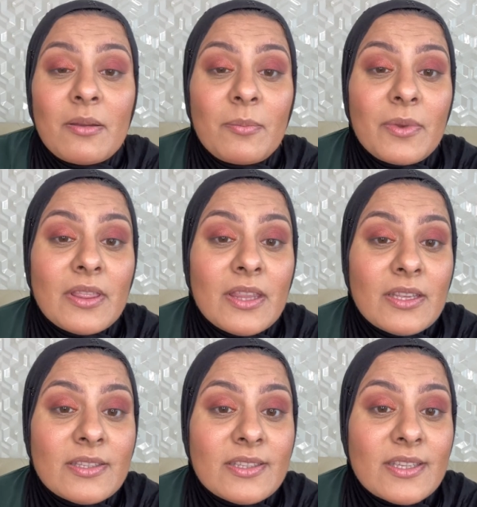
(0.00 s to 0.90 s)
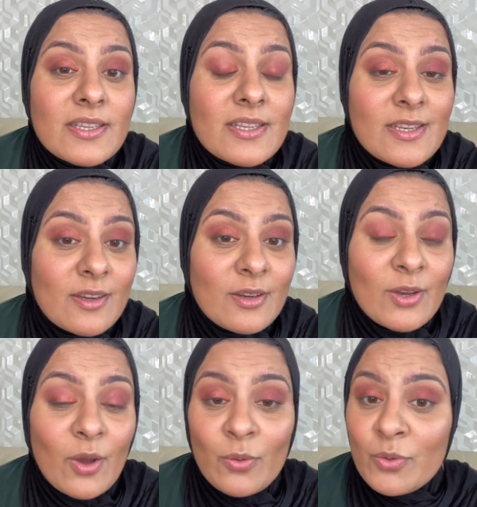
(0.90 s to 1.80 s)
but this is turned
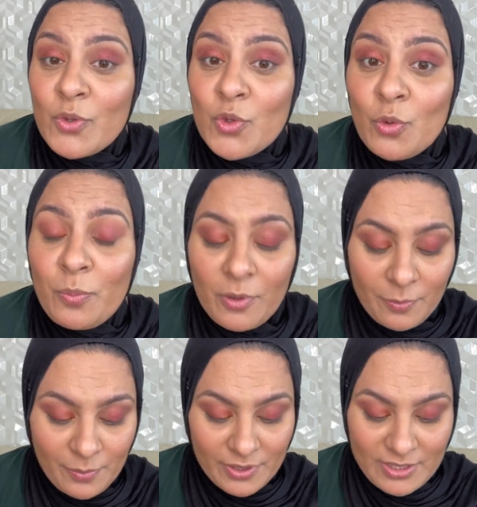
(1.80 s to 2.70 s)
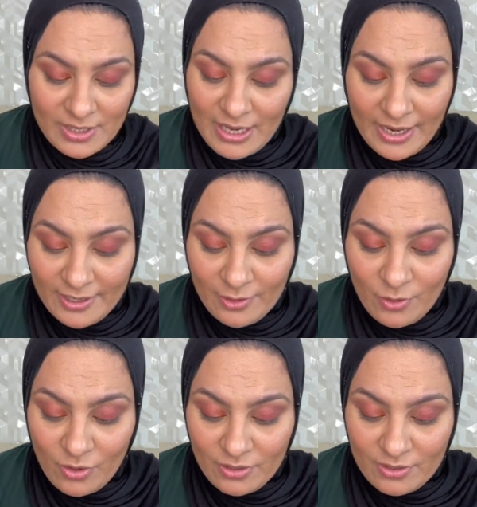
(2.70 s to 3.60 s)
out super pretty. I did
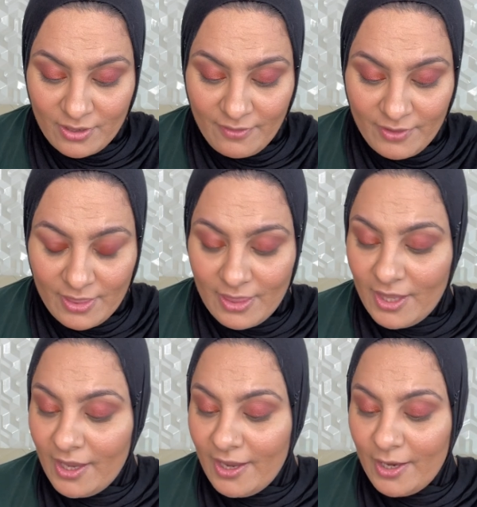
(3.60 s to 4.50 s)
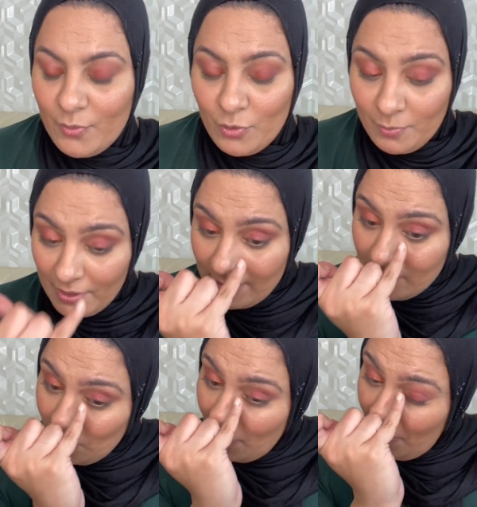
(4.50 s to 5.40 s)
not even think it would be
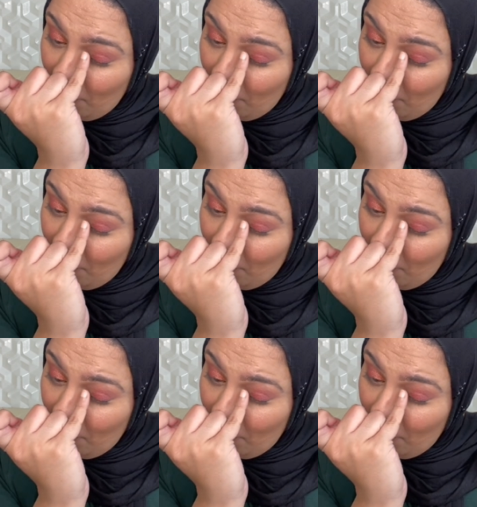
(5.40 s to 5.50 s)
this way.